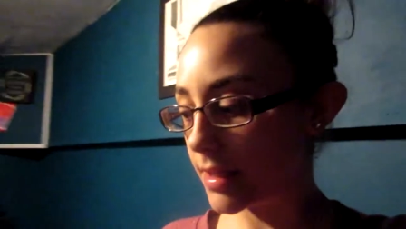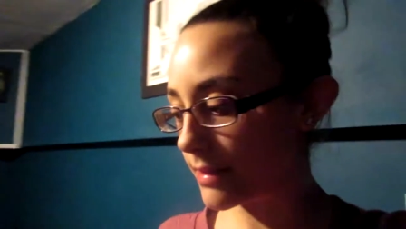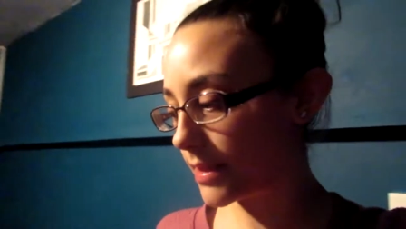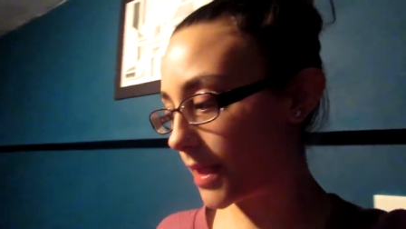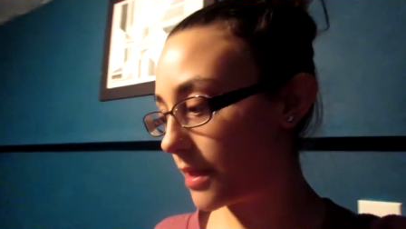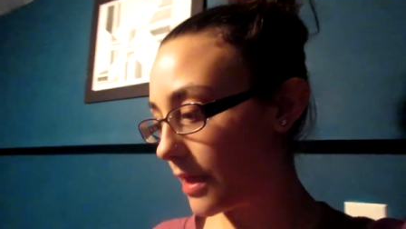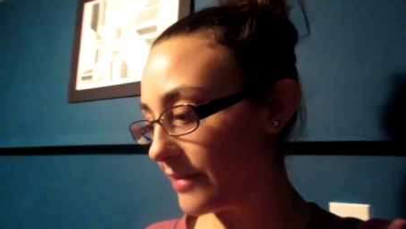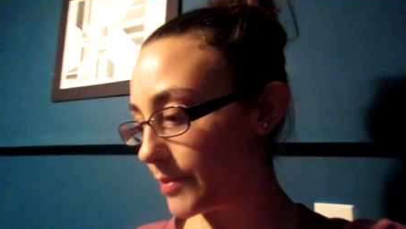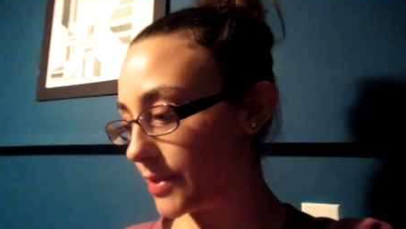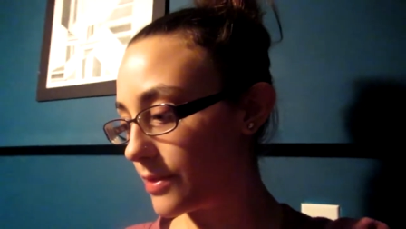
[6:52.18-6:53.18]
and then tonight
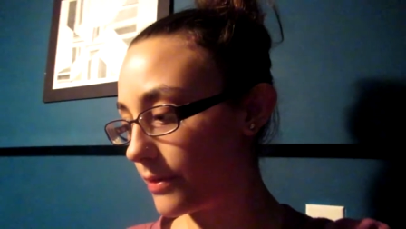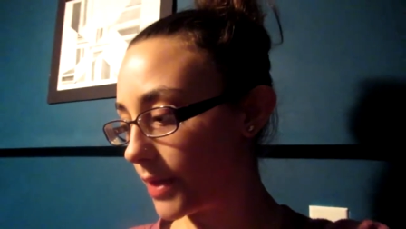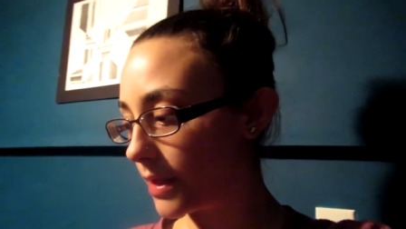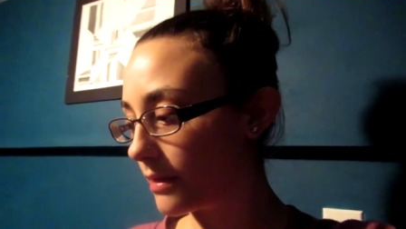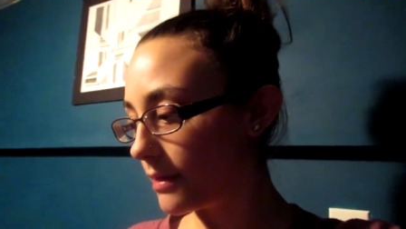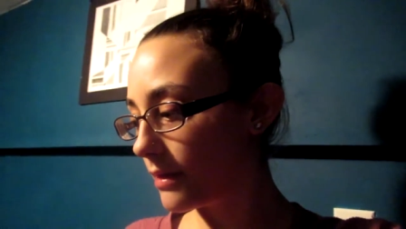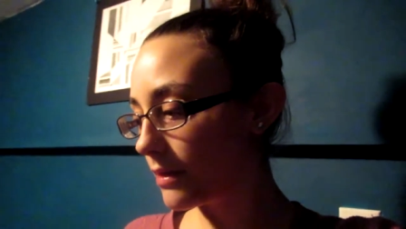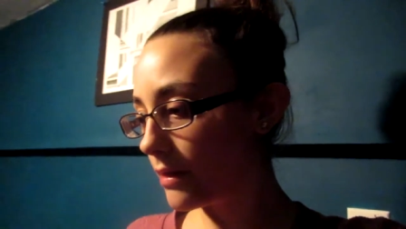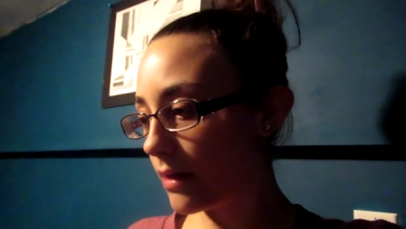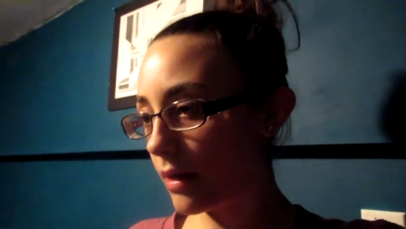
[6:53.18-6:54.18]
I've been doing
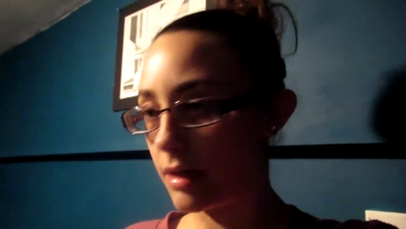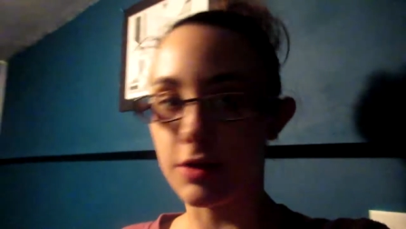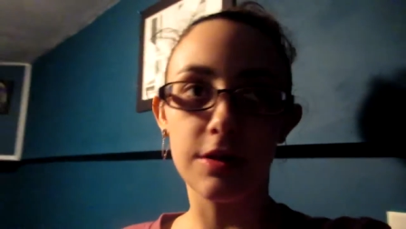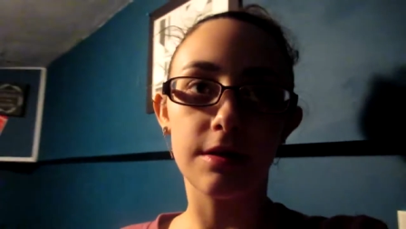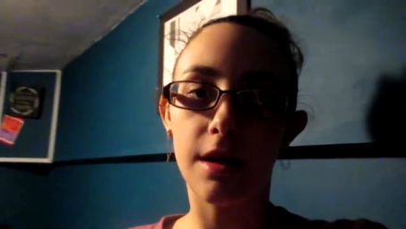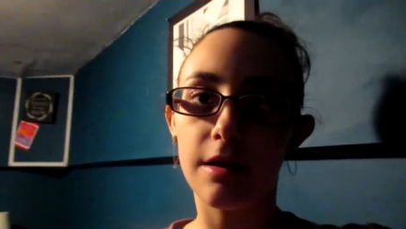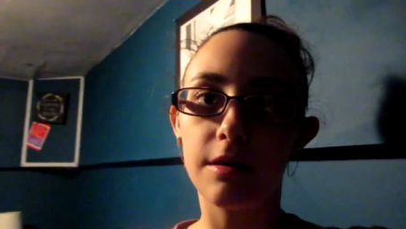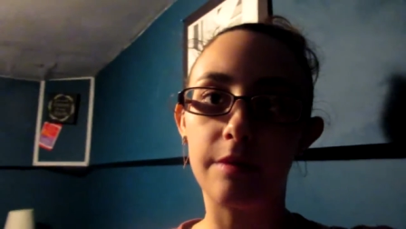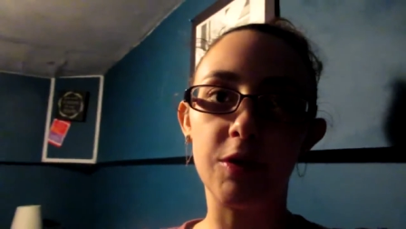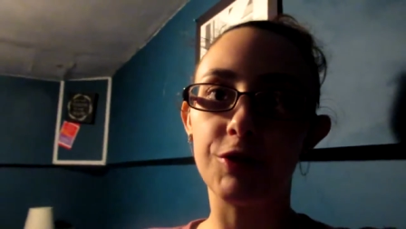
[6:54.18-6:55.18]
I've